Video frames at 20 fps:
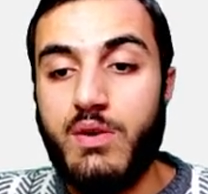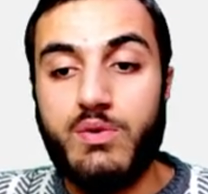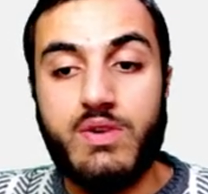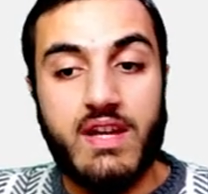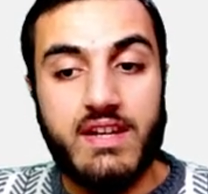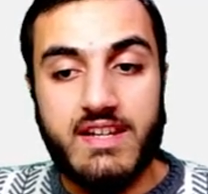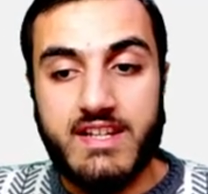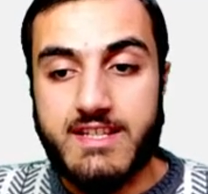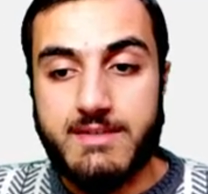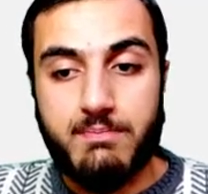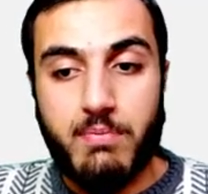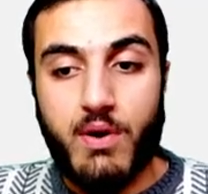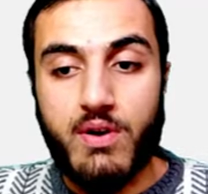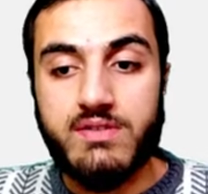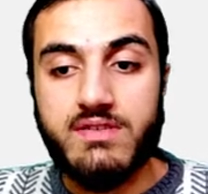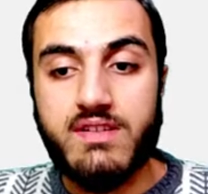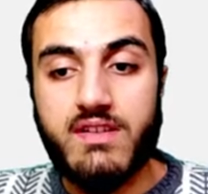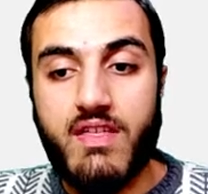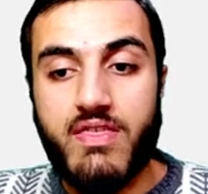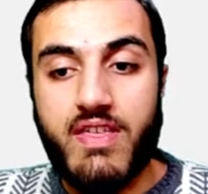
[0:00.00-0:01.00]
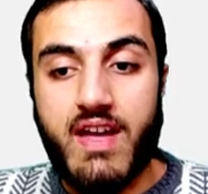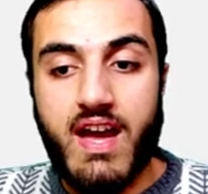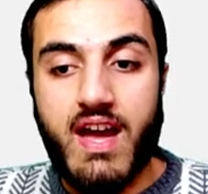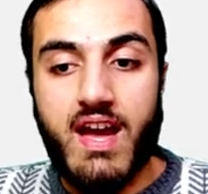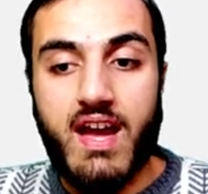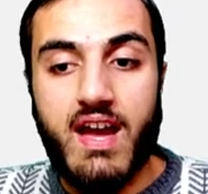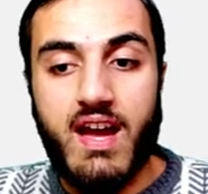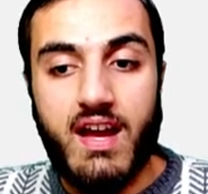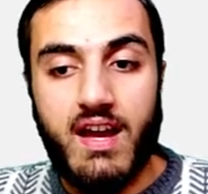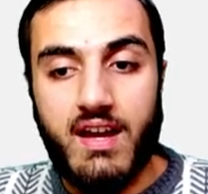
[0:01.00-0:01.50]
you can export
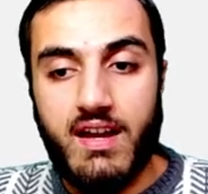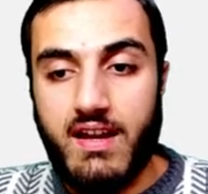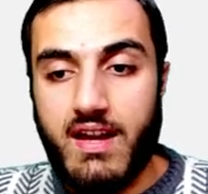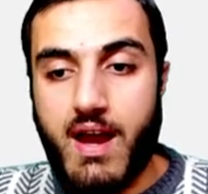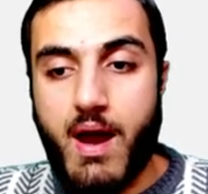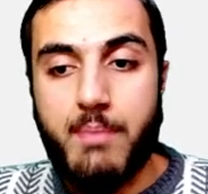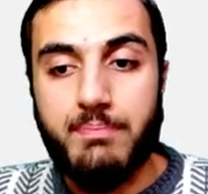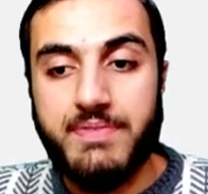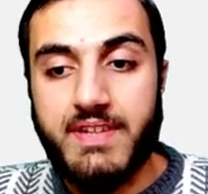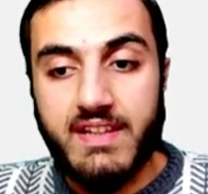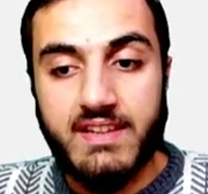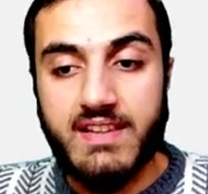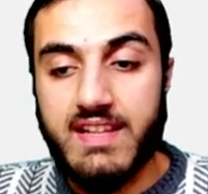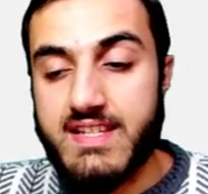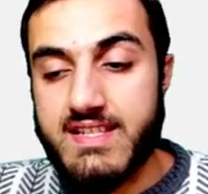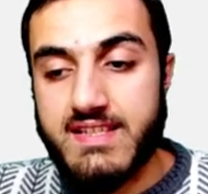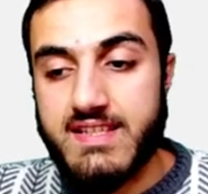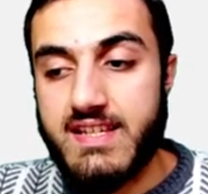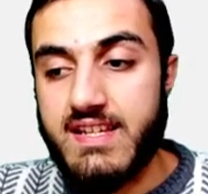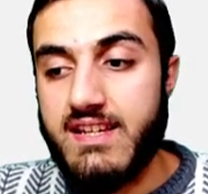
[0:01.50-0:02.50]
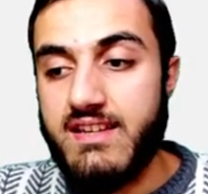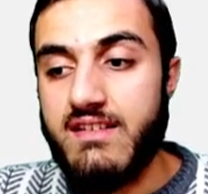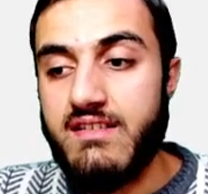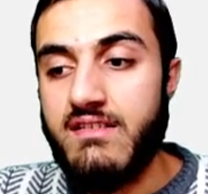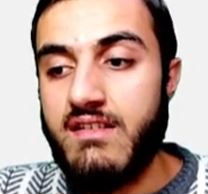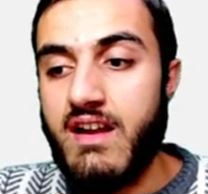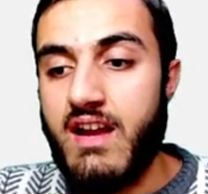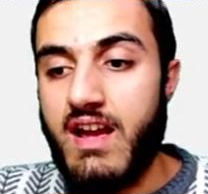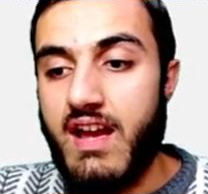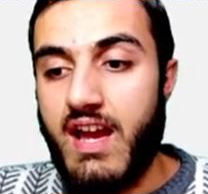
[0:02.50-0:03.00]
the opt-in list
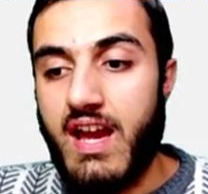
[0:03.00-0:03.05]
here